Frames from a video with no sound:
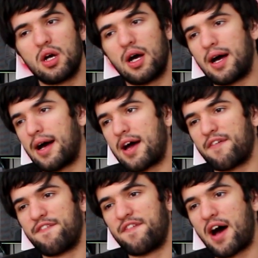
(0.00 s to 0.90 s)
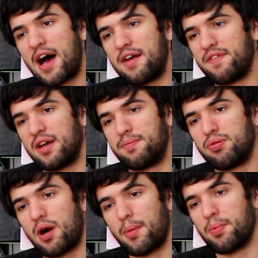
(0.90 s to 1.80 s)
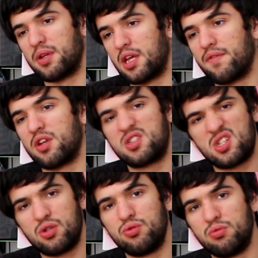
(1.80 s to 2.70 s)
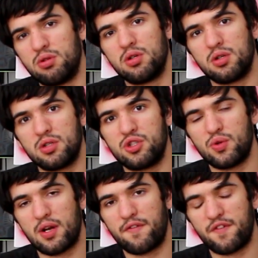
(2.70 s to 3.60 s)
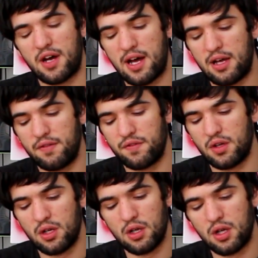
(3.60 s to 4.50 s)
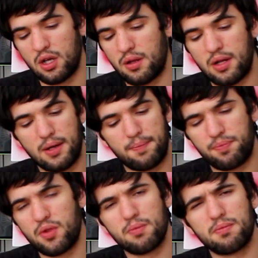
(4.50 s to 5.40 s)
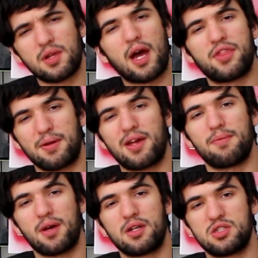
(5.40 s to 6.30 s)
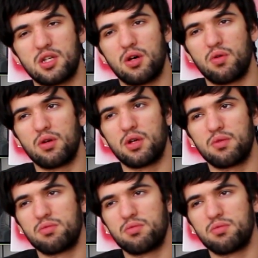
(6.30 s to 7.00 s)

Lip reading: out of 5, I'd probably give it a 2. 2 out of 5. I think Kate Beckinsale,